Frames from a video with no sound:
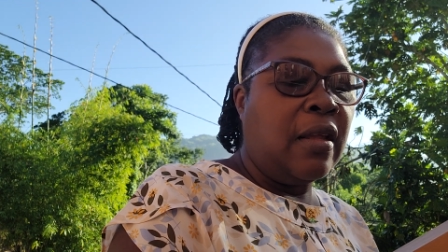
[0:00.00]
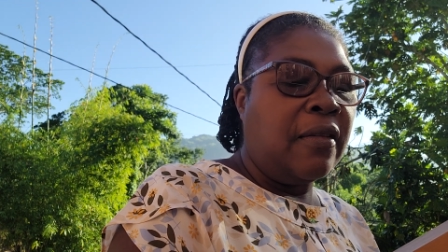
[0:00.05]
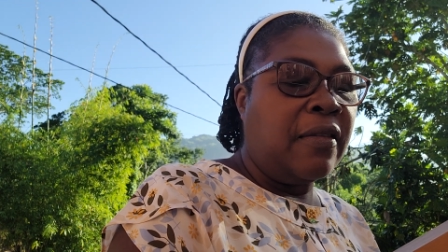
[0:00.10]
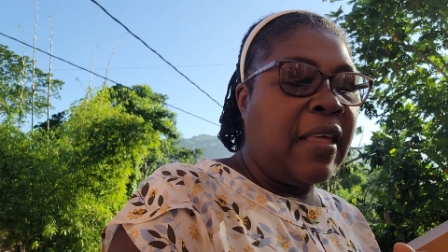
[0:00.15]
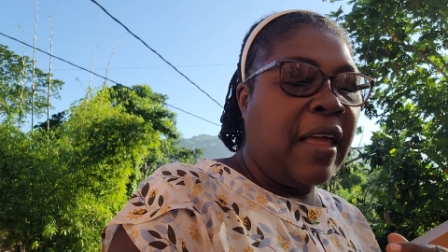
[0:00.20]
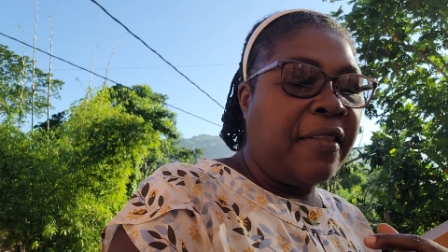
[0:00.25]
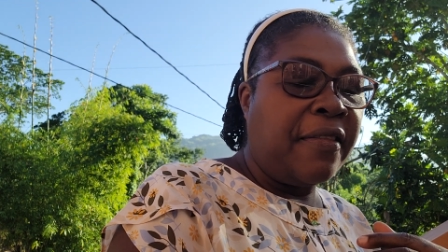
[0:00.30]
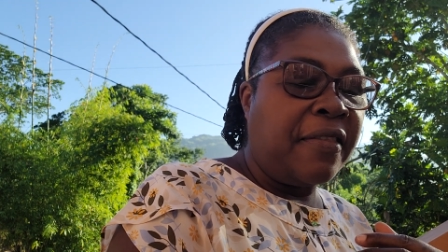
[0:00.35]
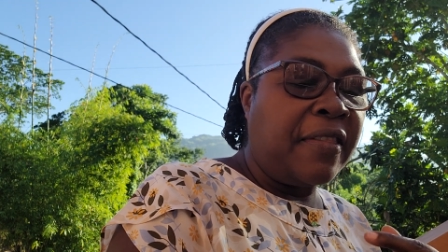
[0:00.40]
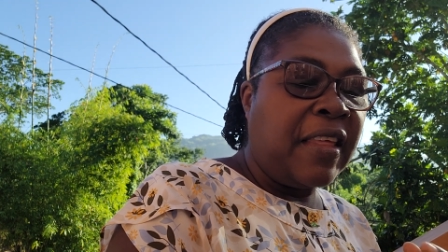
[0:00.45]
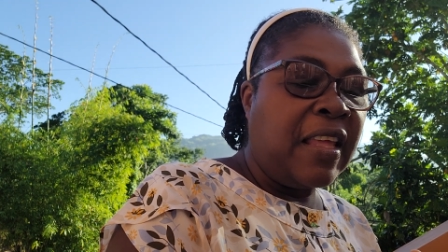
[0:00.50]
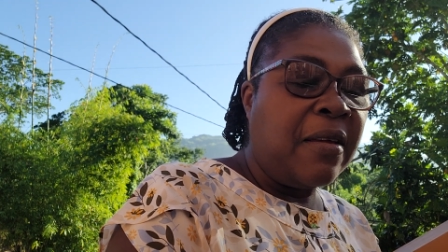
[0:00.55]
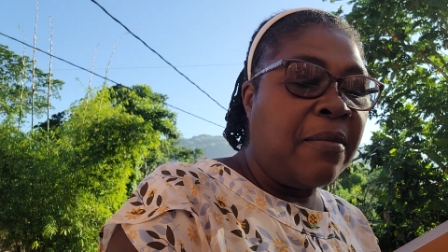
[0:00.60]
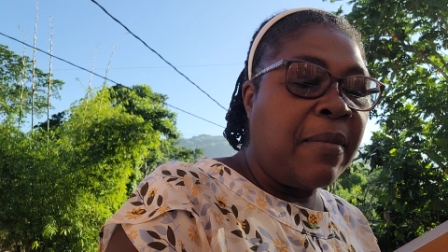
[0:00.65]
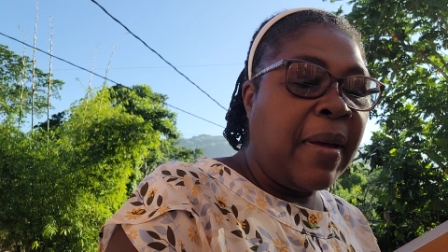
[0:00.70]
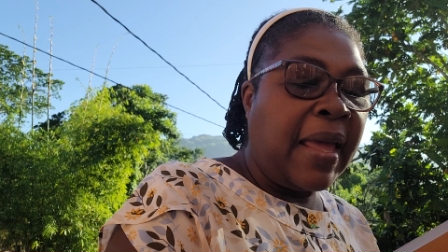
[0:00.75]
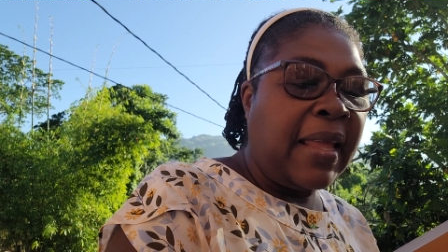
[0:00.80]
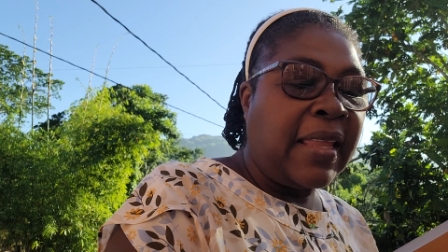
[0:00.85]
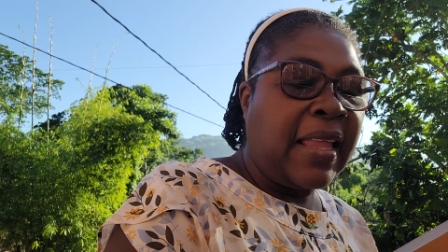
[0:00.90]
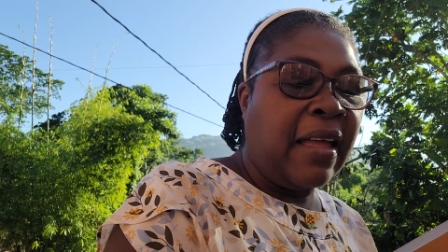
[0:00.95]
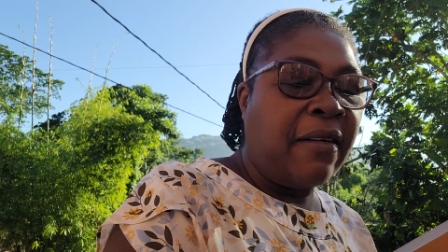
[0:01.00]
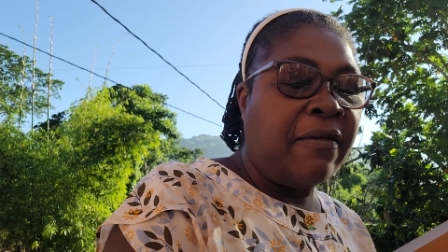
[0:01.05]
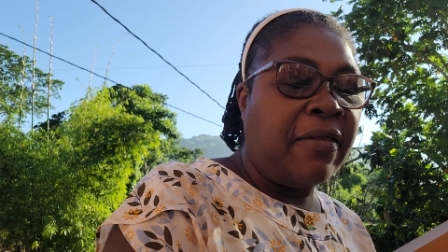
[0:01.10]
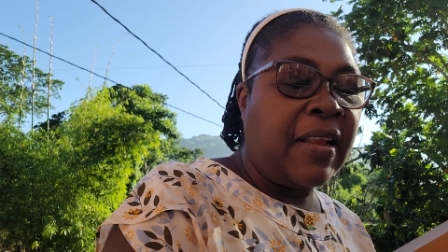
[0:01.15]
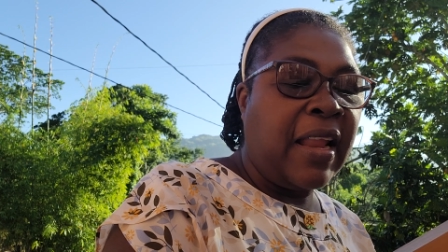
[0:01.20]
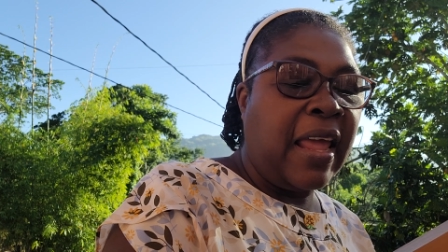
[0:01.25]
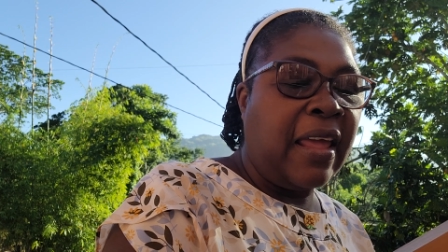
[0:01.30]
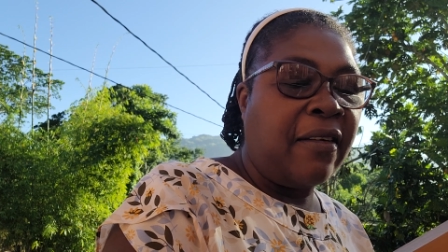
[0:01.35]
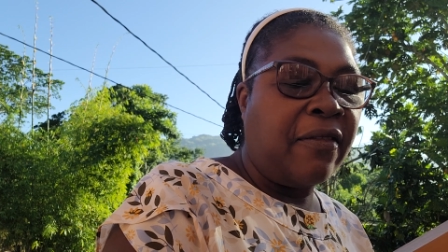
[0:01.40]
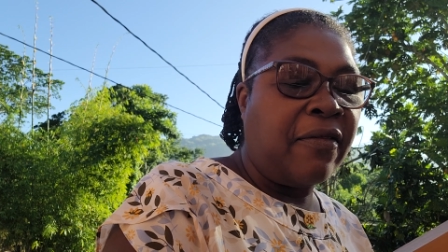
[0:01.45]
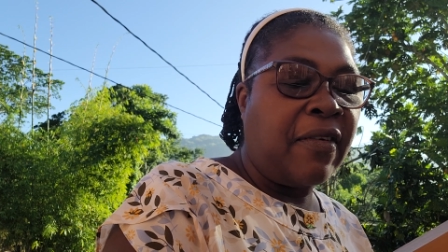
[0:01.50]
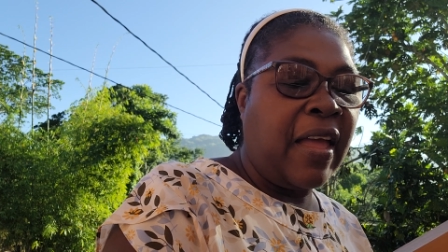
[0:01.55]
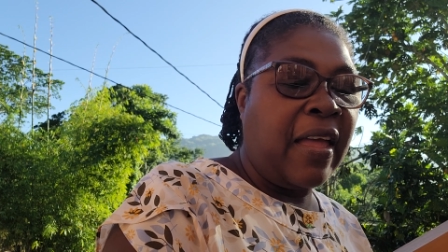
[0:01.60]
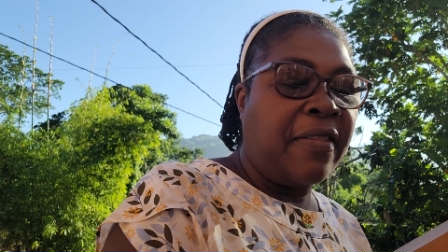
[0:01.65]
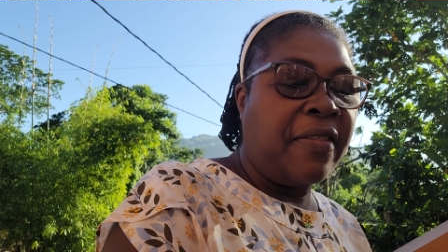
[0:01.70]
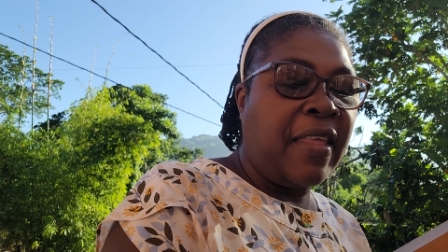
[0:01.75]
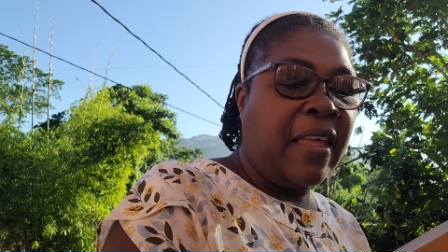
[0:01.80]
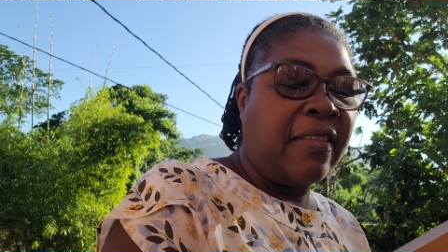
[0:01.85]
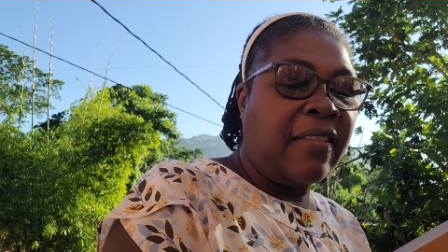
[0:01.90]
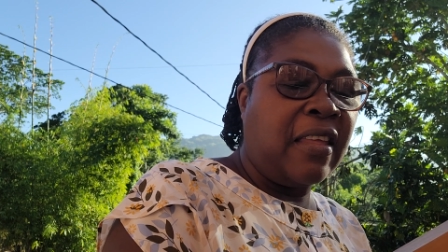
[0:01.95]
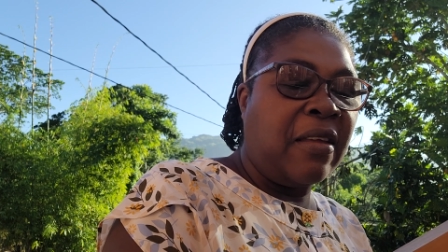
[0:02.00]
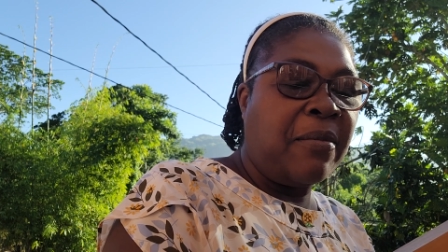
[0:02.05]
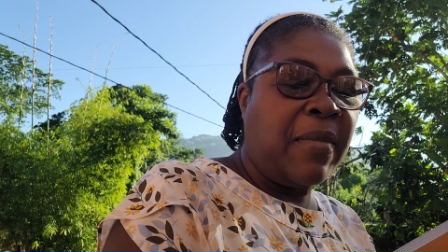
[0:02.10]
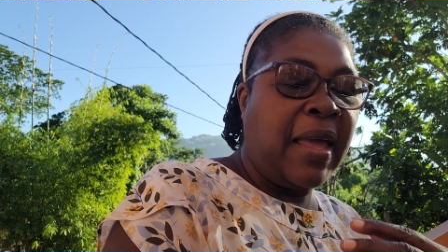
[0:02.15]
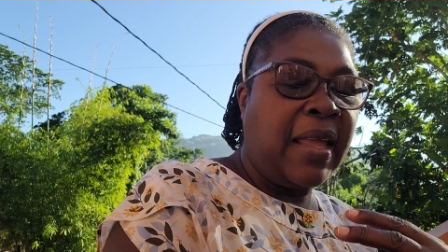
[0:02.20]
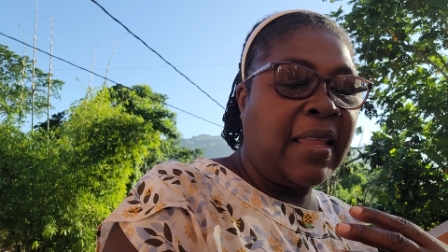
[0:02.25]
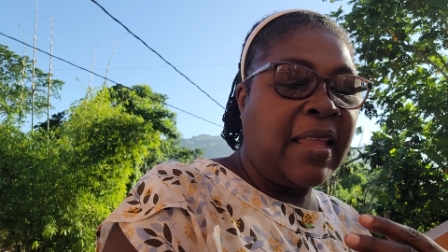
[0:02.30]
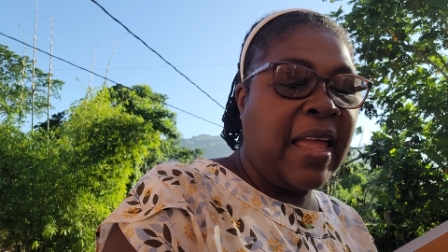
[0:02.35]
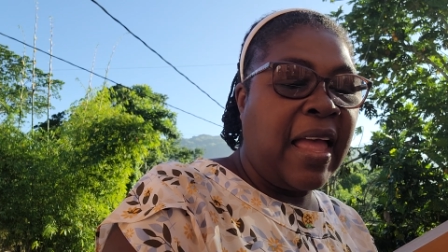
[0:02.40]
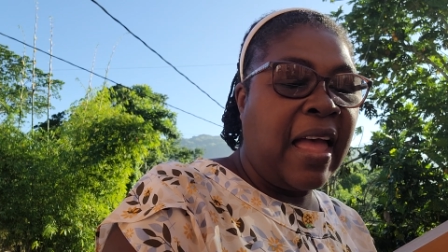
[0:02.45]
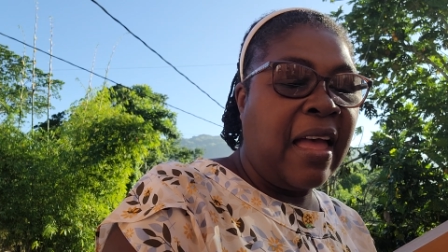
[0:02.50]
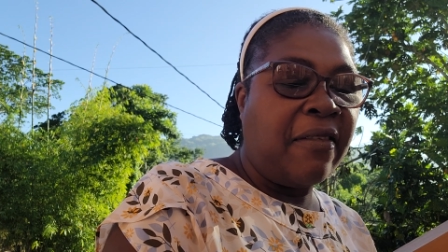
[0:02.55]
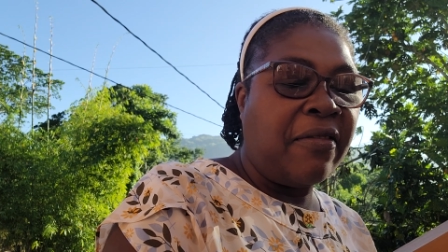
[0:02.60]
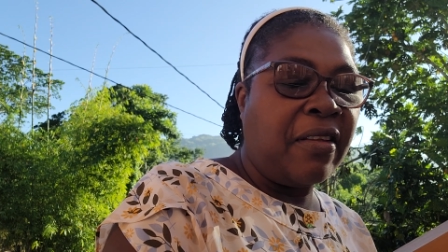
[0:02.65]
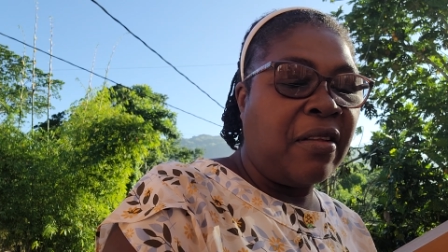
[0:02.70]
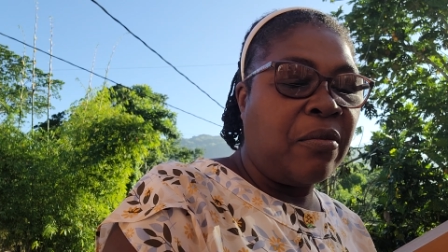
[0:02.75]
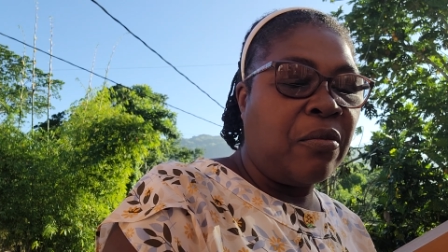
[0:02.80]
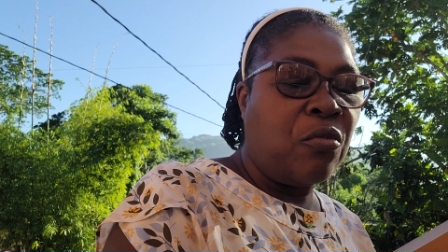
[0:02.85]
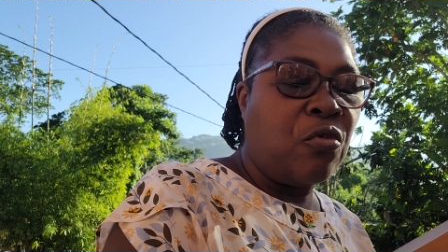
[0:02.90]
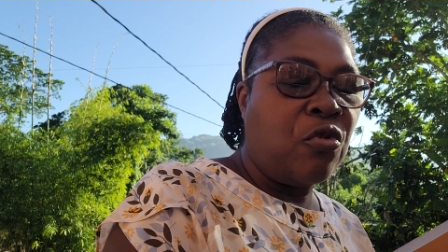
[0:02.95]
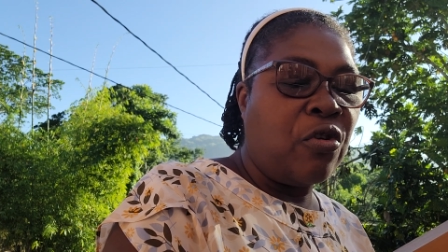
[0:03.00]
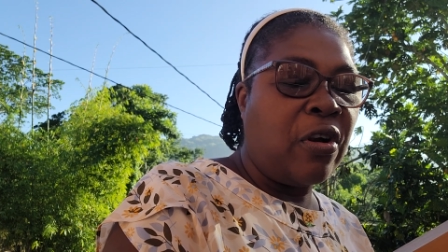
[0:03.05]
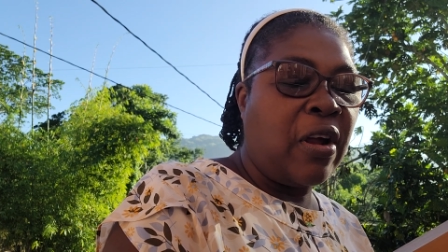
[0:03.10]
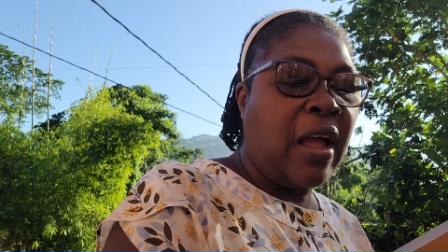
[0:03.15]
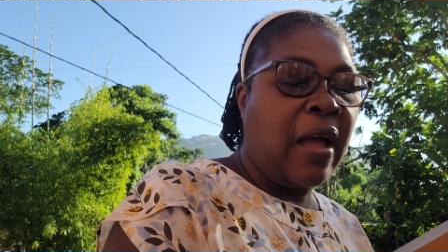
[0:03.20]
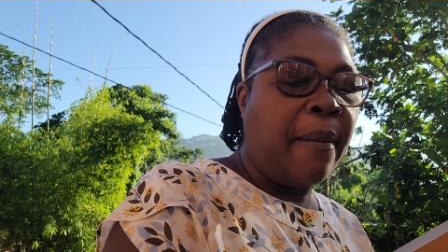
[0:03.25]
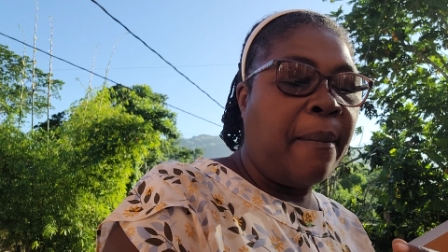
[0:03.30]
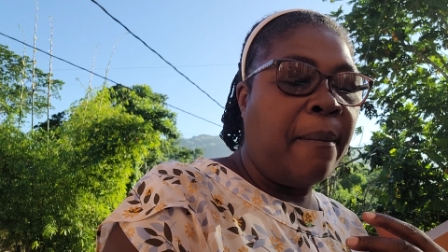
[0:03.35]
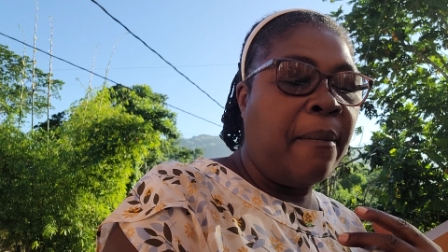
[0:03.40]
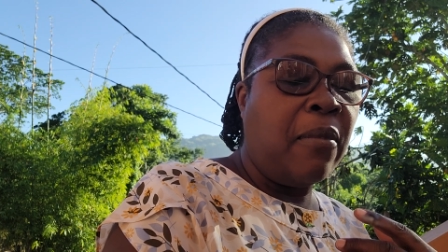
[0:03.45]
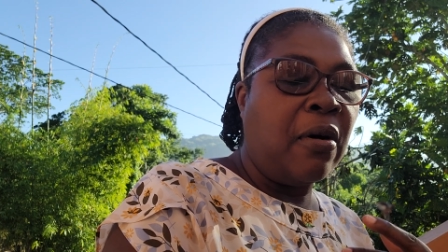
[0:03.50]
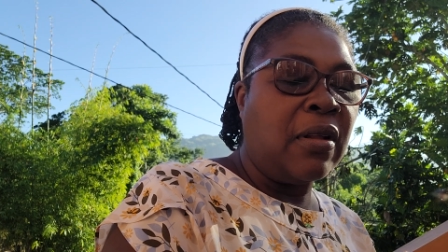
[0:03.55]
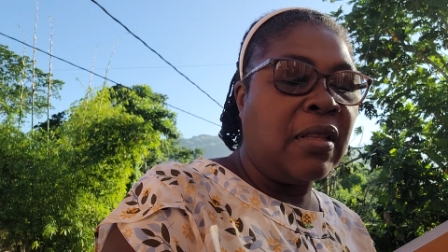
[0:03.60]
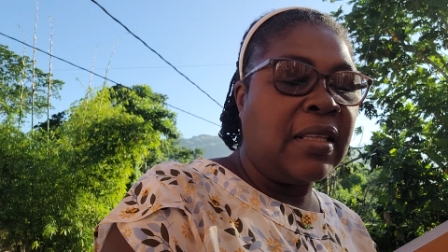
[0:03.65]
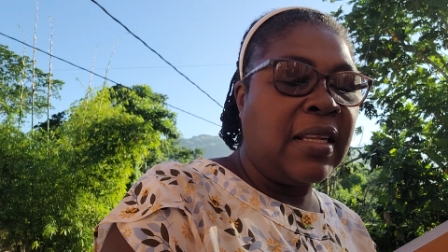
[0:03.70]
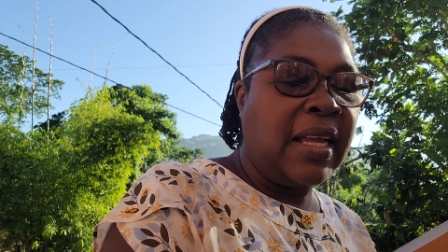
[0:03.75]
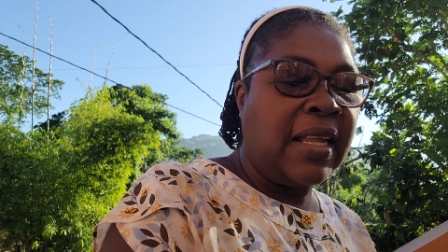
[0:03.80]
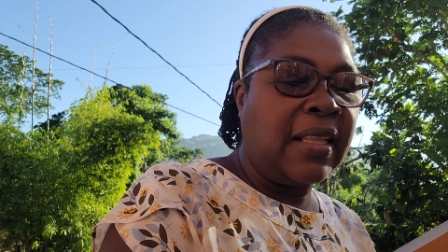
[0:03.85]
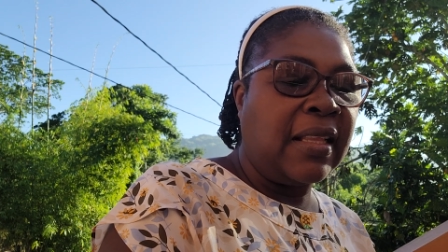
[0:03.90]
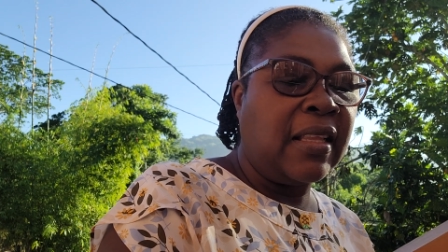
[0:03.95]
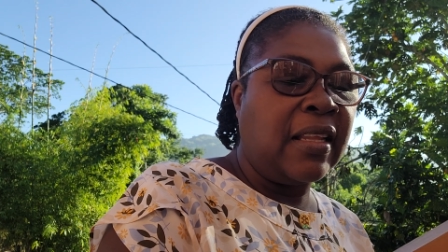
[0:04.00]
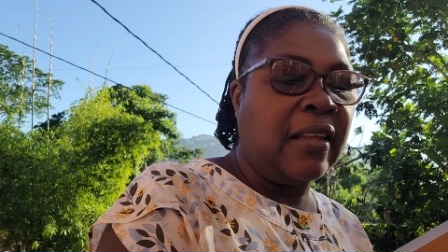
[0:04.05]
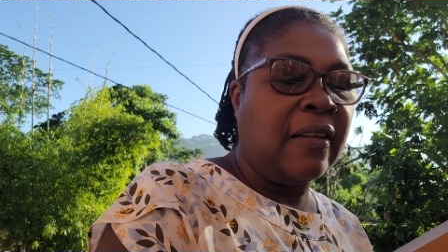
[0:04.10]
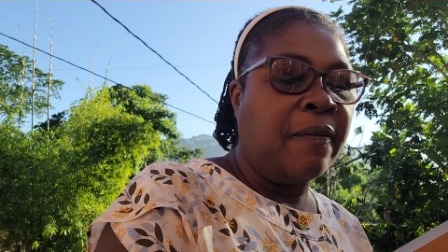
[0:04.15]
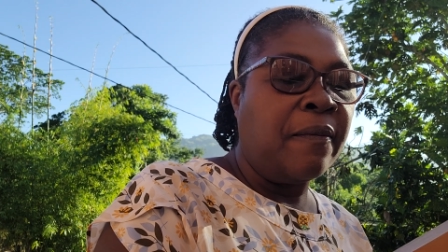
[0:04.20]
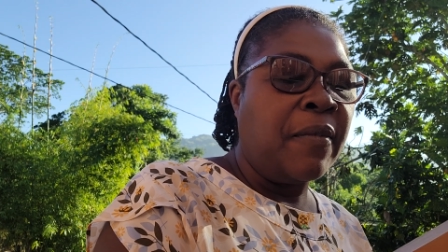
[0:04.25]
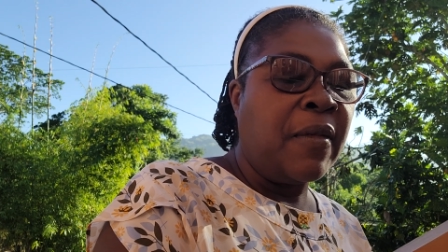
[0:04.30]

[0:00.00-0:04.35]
that they might have life and that they might have it more abundantly.